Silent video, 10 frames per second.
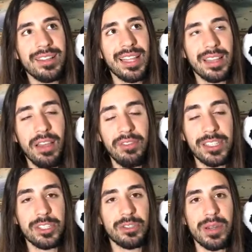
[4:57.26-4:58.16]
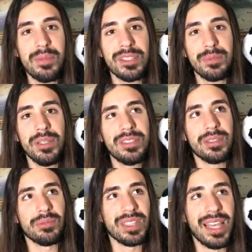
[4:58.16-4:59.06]
extremist
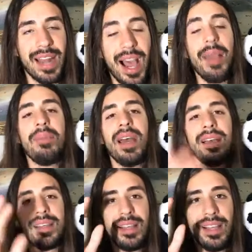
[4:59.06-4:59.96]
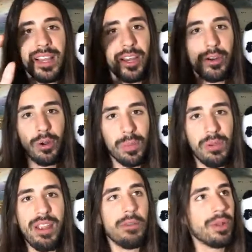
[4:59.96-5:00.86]
Muslims. And I'm not a normal
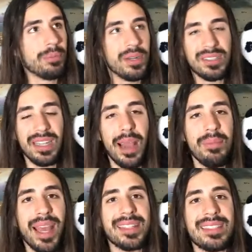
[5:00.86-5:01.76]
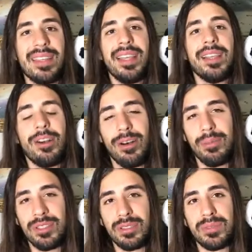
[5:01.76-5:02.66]
right-wing person. I'm not saying all
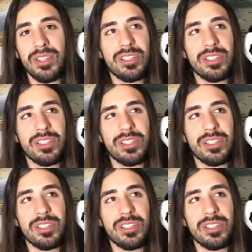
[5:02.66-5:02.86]
Muslims are